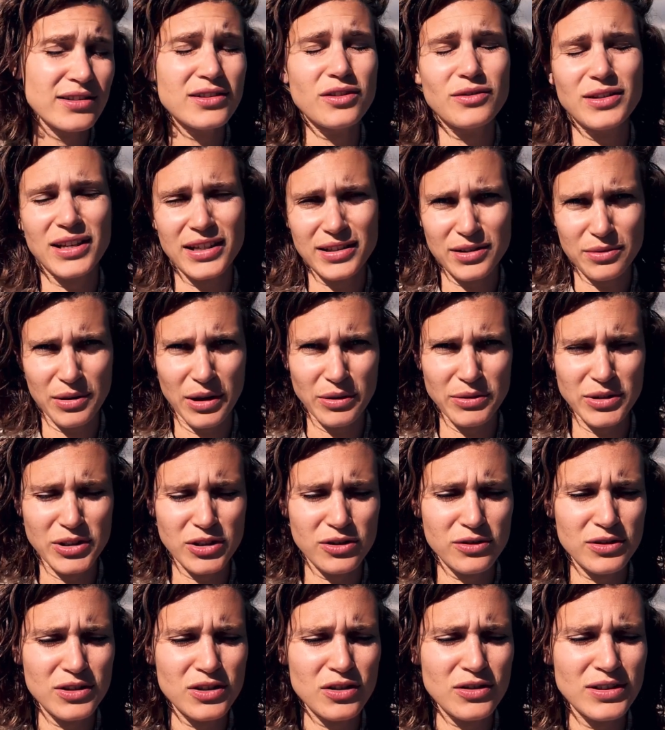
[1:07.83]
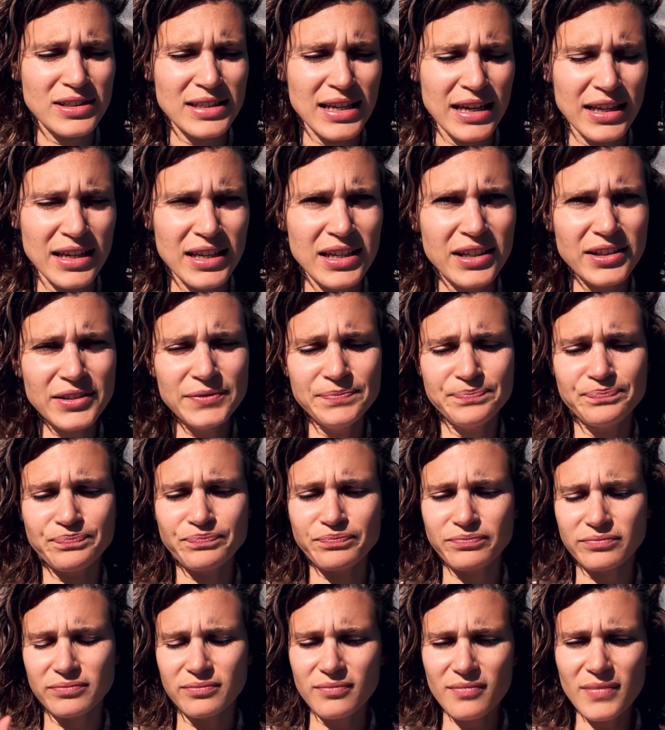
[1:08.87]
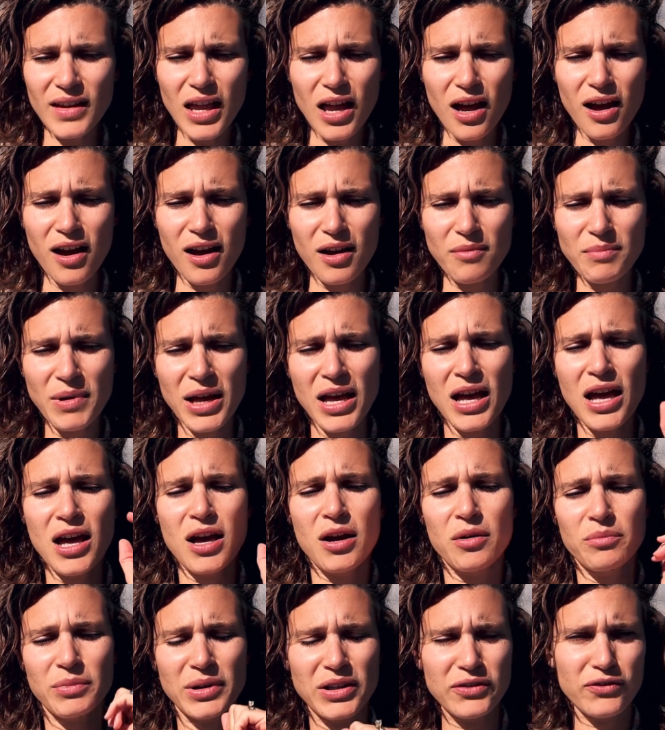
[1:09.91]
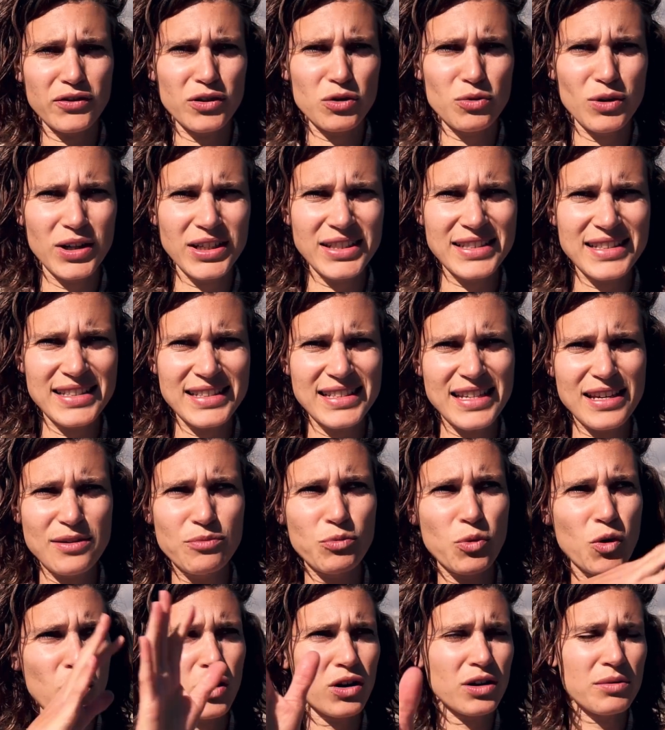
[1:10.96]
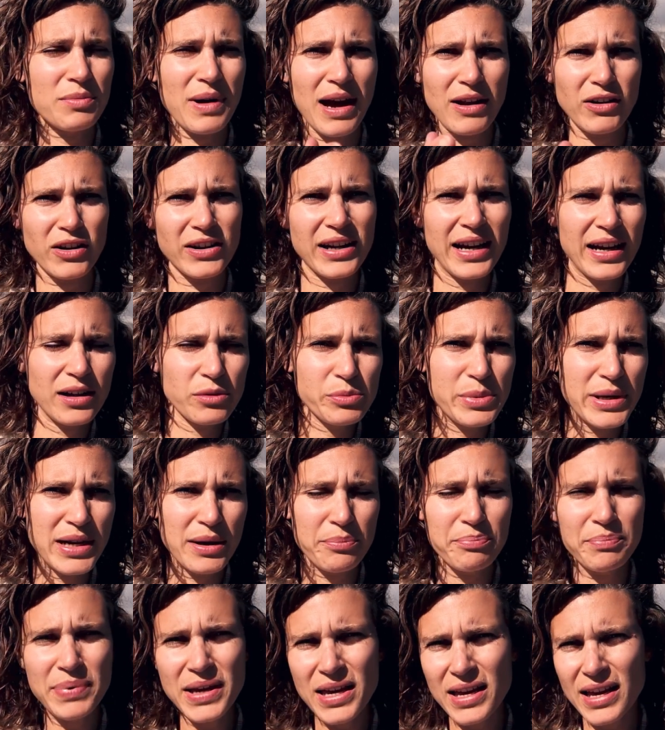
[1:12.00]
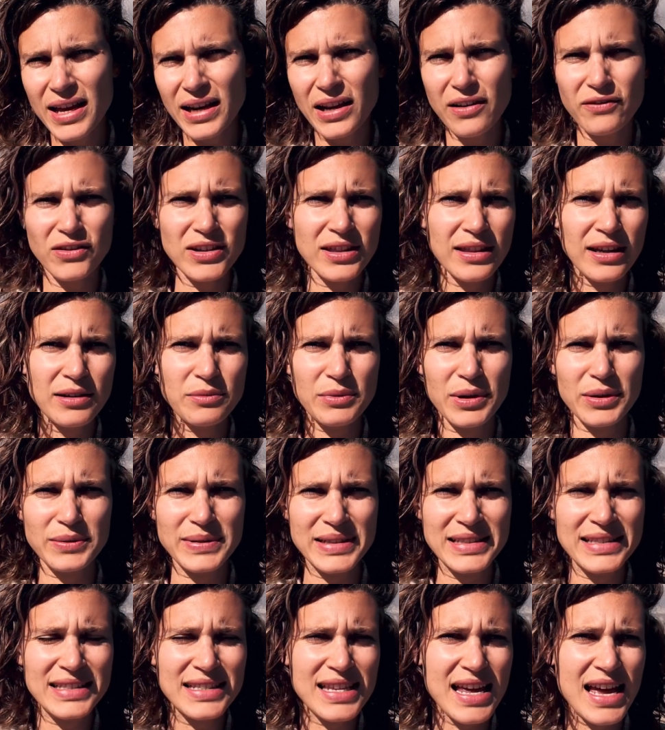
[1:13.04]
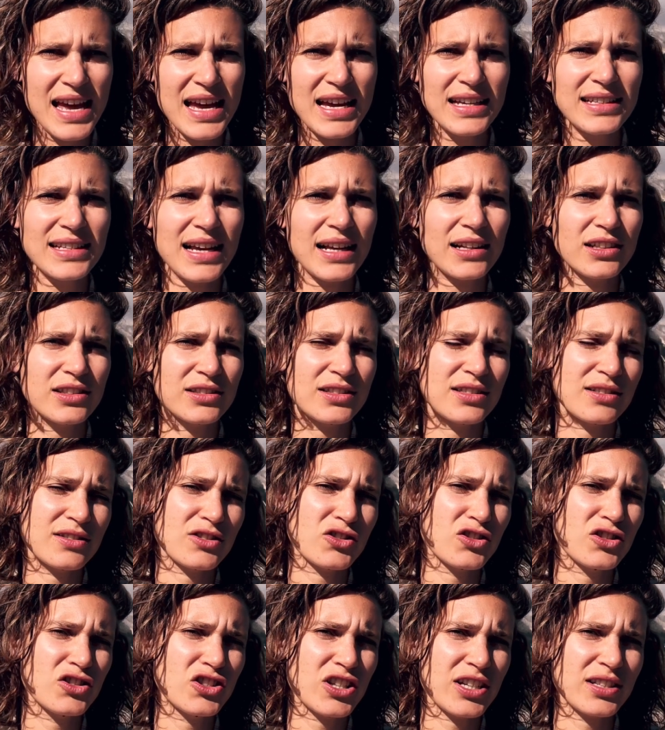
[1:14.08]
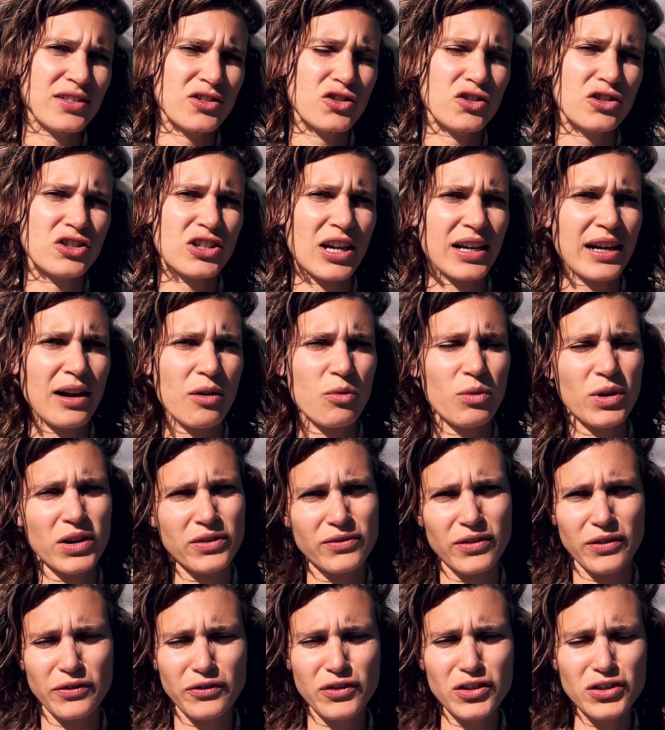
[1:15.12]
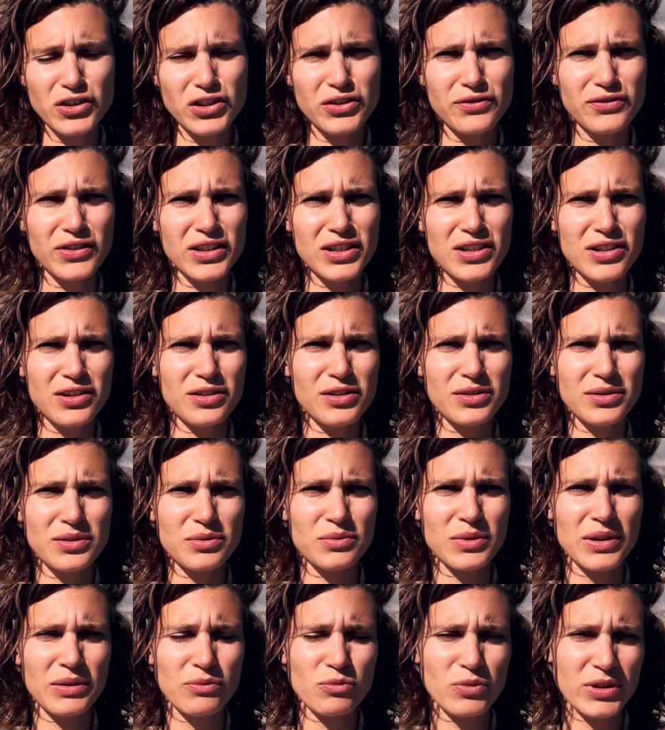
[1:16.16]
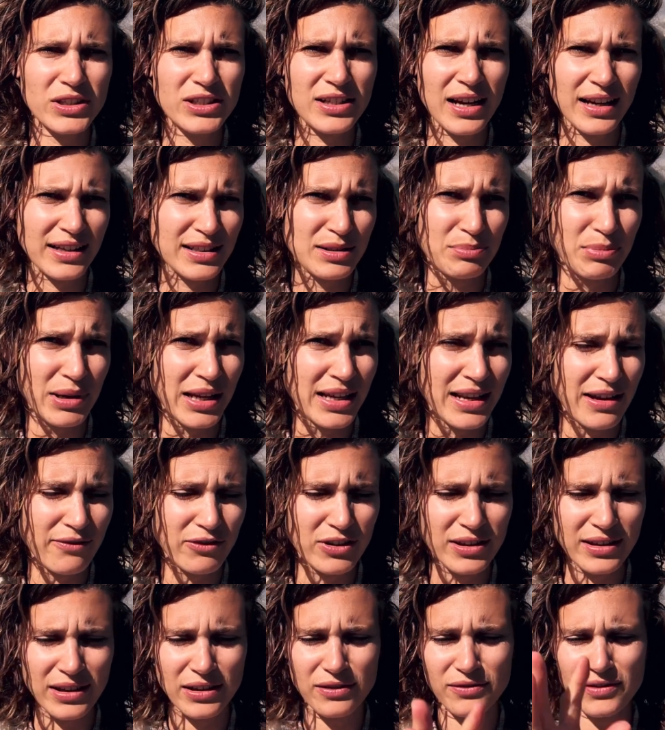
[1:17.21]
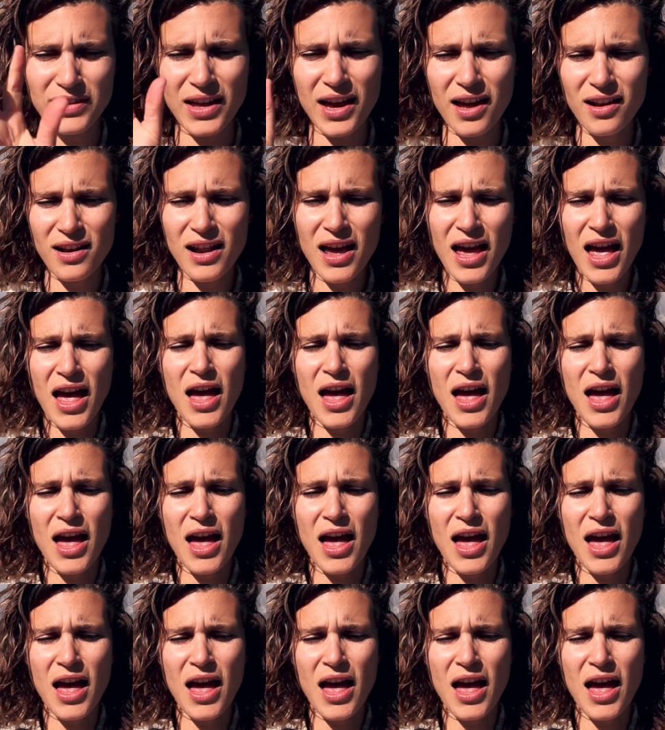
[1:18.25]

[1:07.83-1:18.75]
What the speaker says: So that's why we choose to stay here. But if you want to see more about our Airbnb and everything where we stayed, I'll suggest you check out one of our future videos in which I explain everything of that.